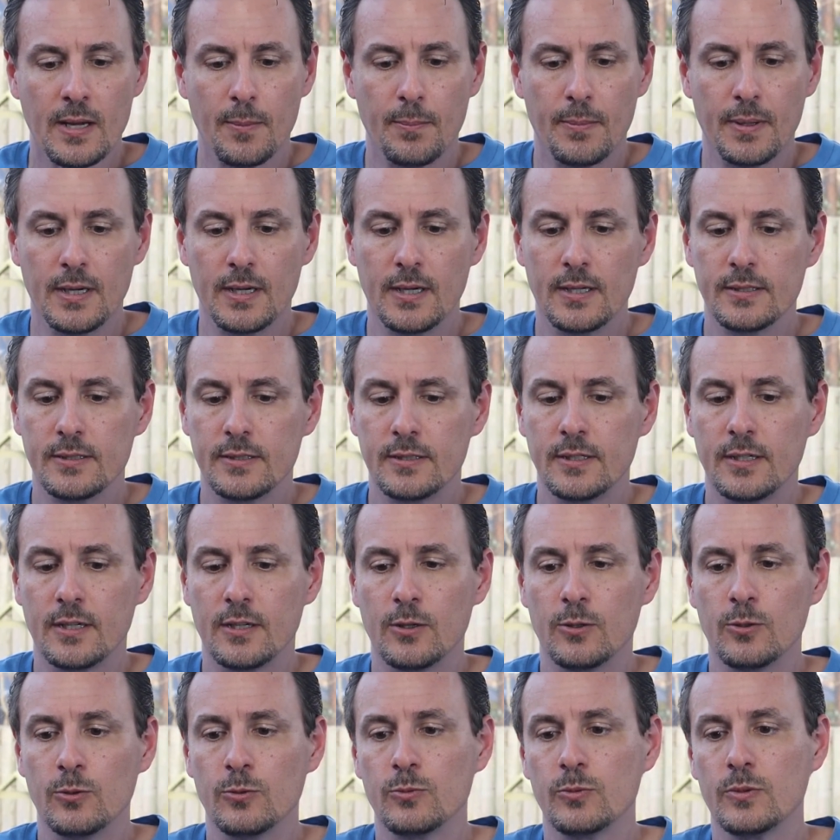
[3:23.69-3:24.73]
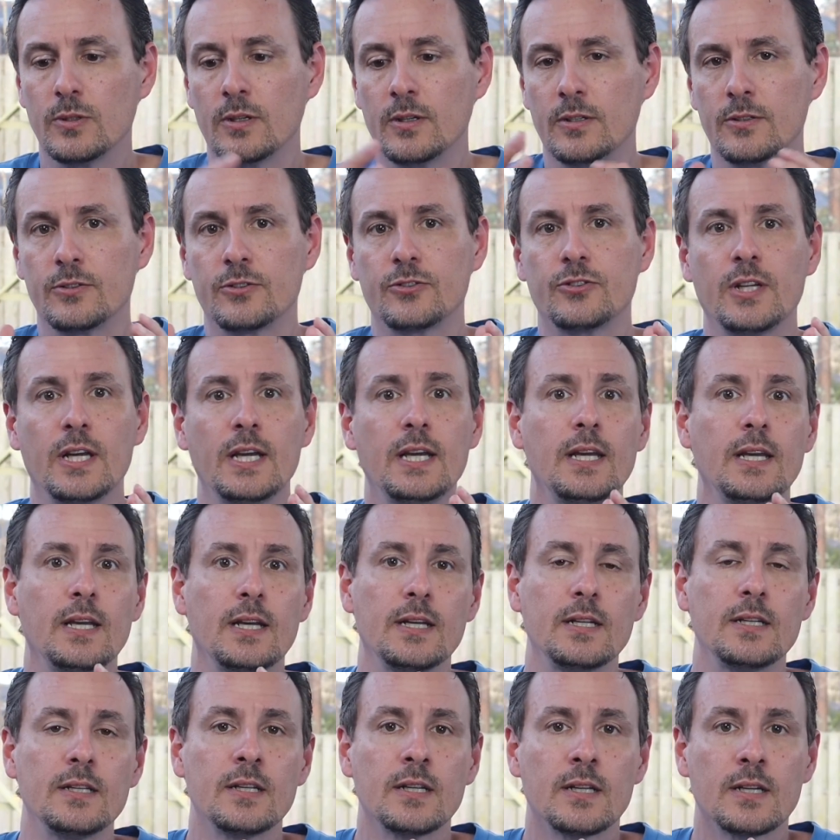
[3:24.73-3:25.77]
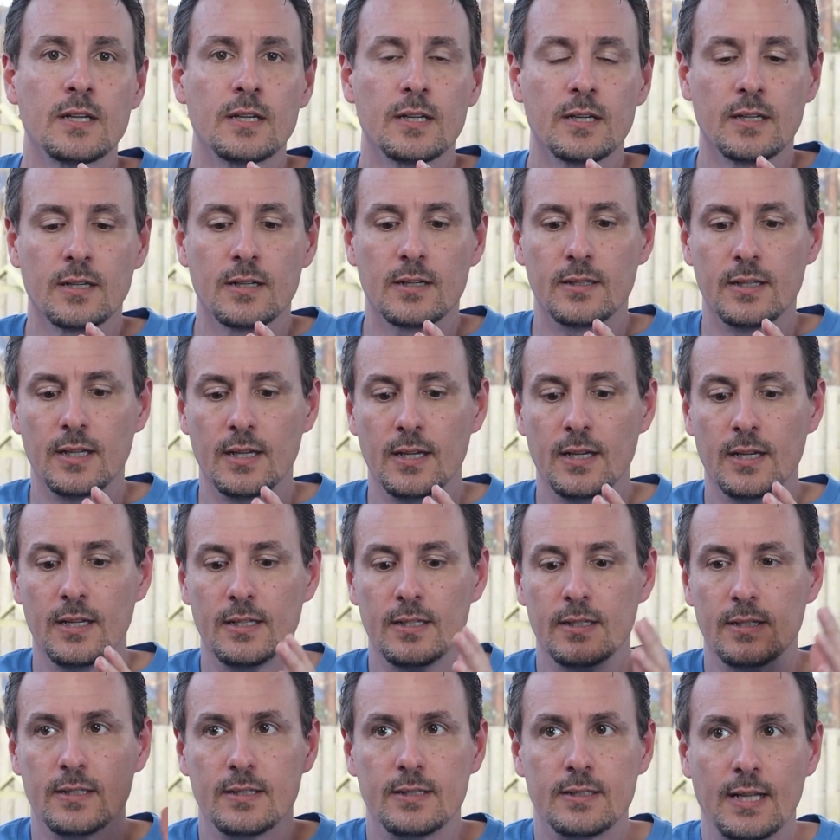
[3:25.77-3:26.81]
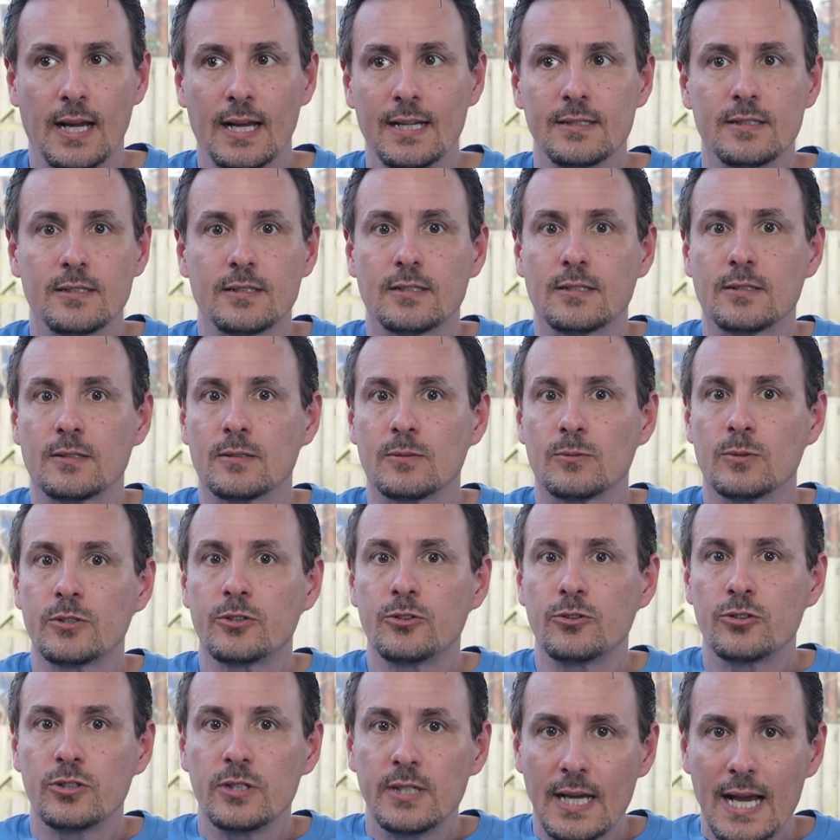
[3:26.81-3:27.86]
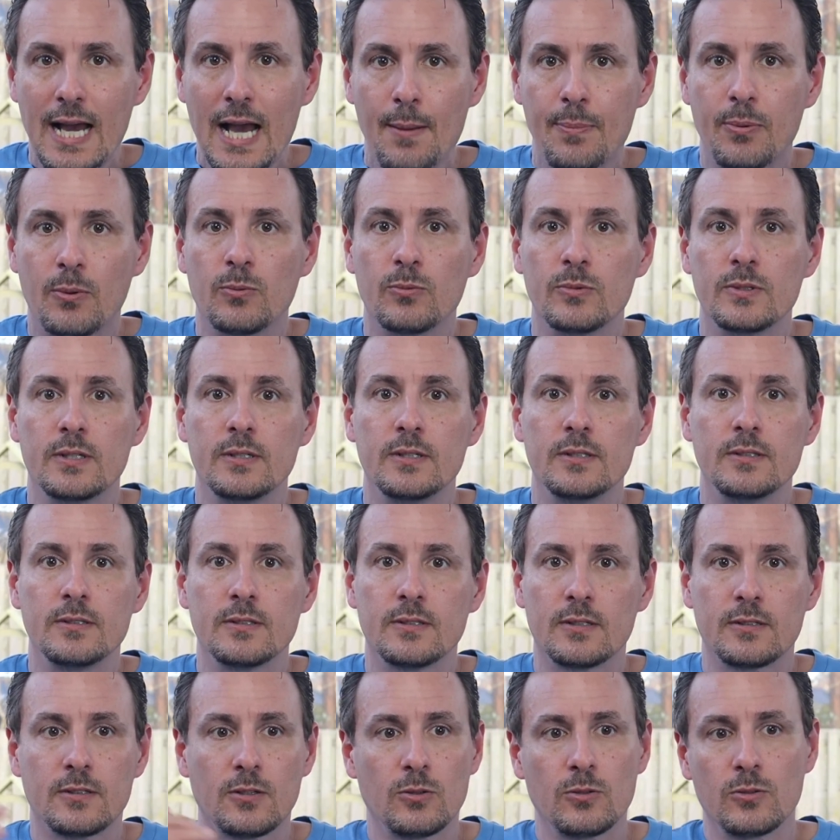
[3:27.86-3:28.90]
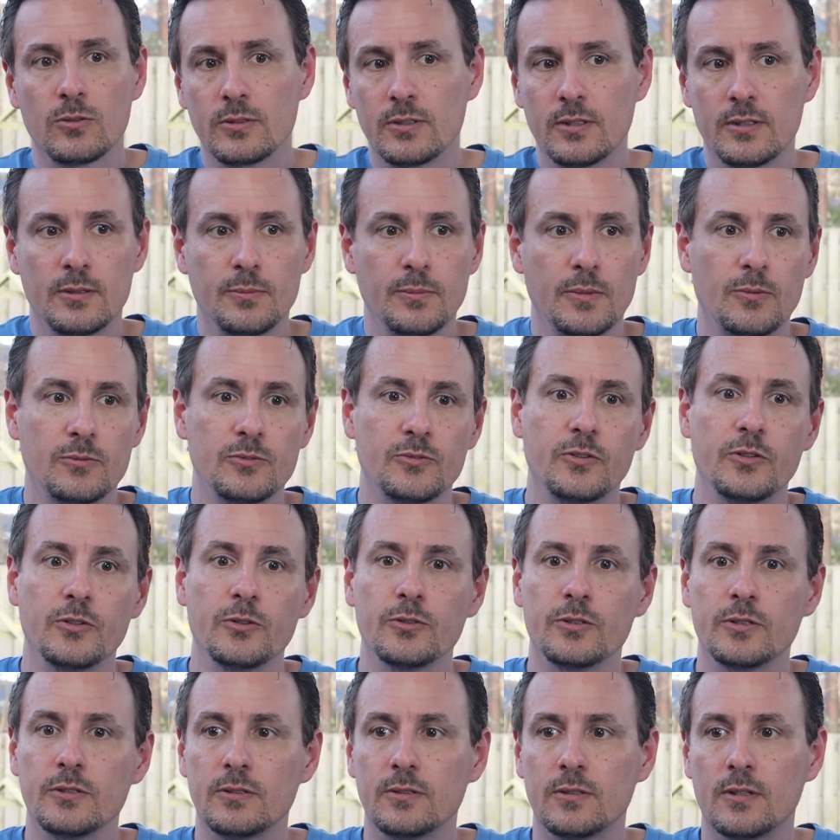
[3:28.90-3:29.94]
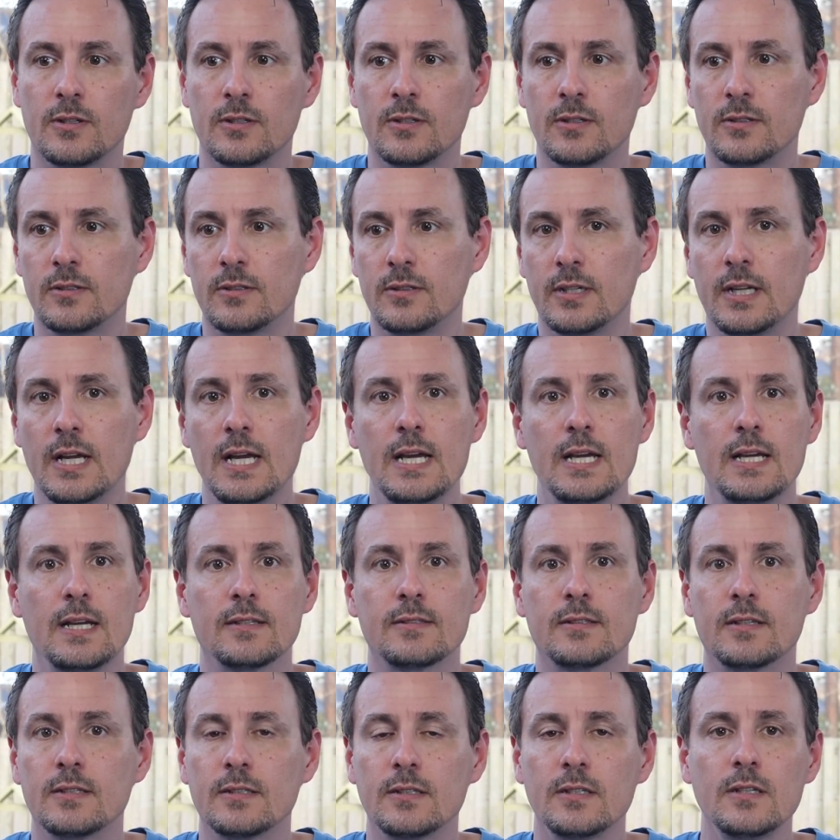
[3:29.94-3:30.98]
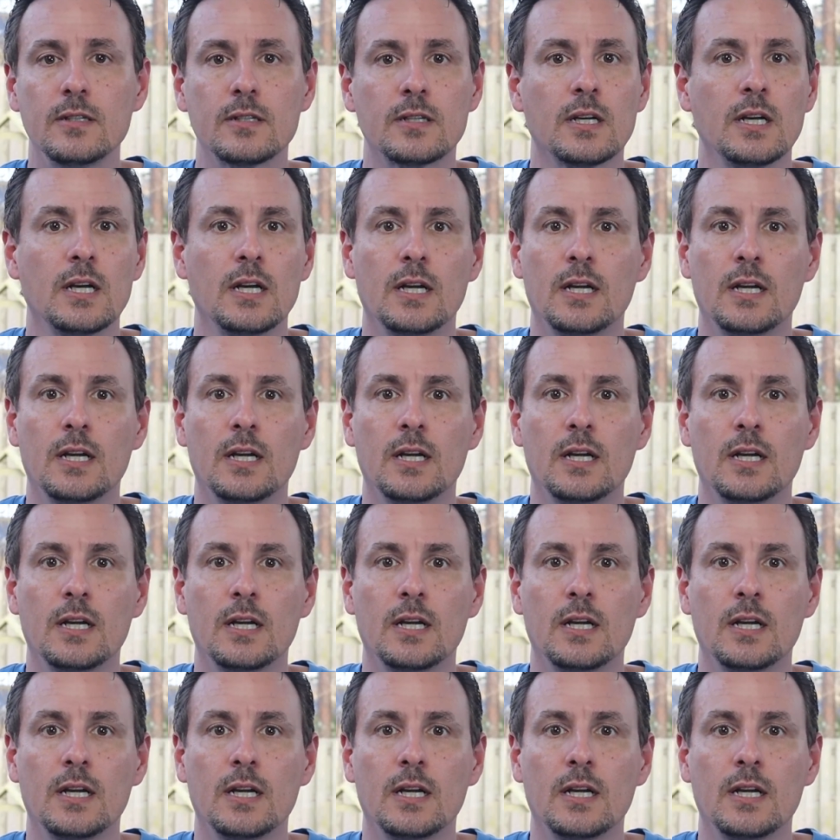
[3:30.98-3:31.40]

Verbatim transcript: But you know, understand that that's what you see happen. And as I told, did the members video uh, today, I said, look,